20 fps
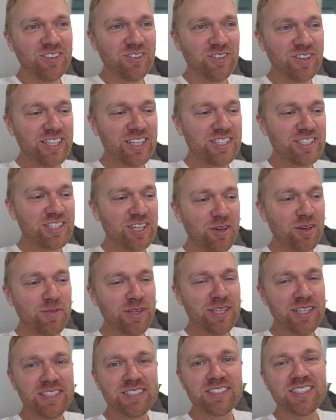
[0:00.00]
which I
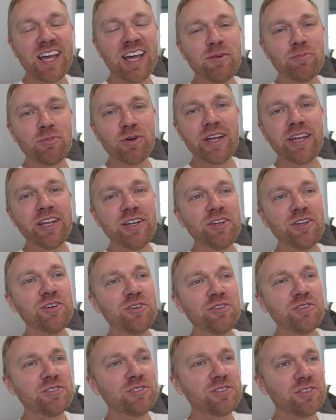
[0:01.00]
mean, it's not brand
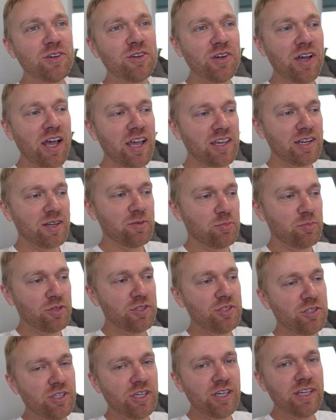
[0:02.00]
new, so uh-huh. I can
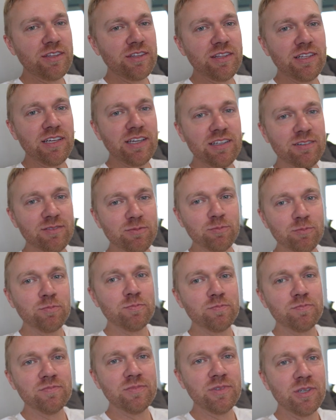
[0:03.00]
appreciate that.
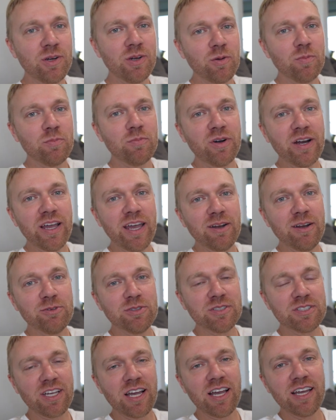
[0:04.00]
You know, Brad
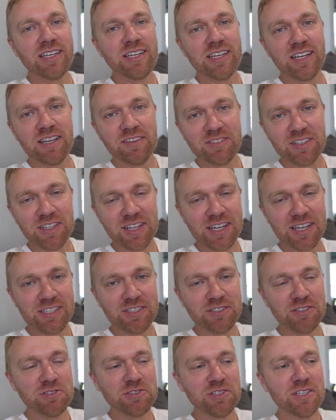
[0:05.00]
was kind enough to let
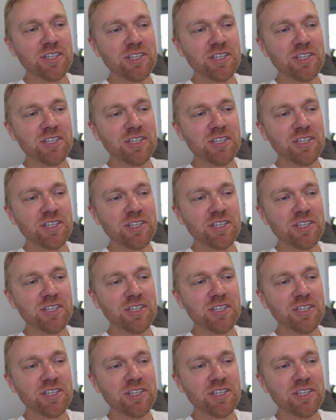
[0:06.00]
us use